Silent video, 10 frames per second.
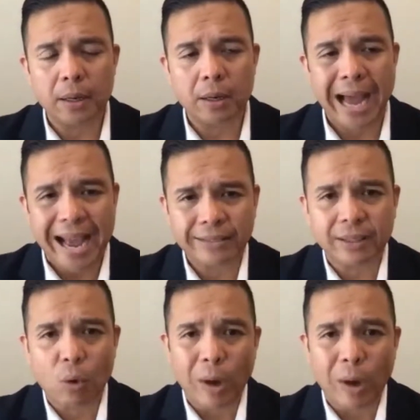asked
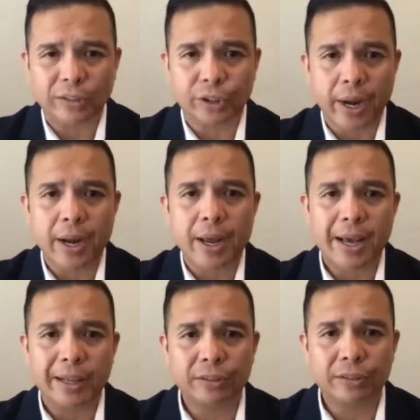the question
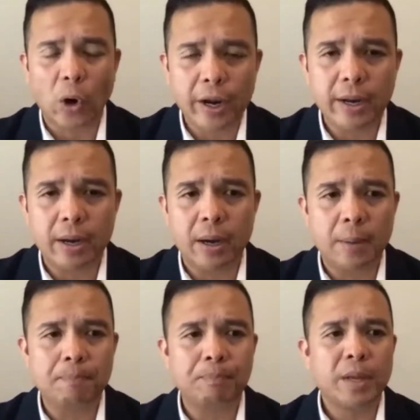and started
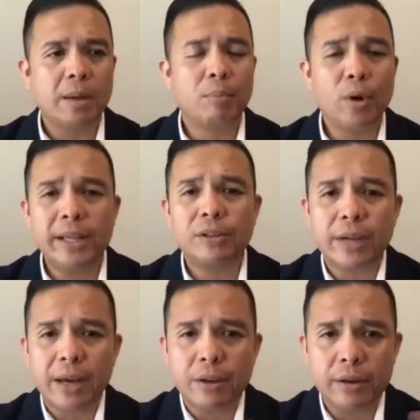putting
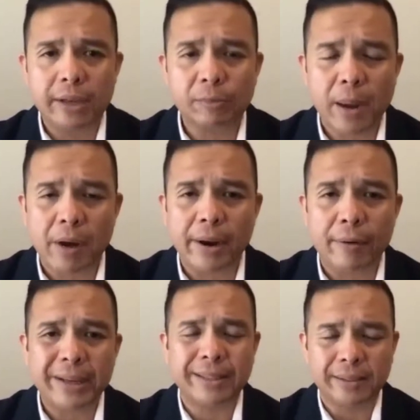together the experiment,
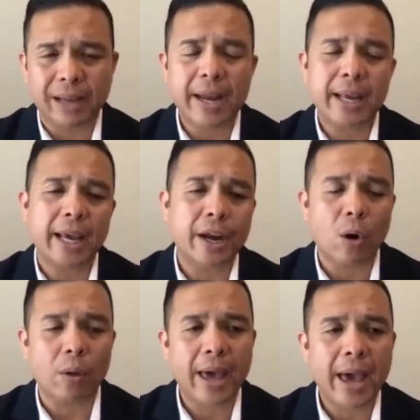right, designing it and
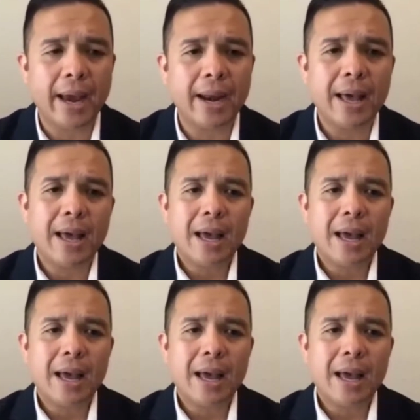all that,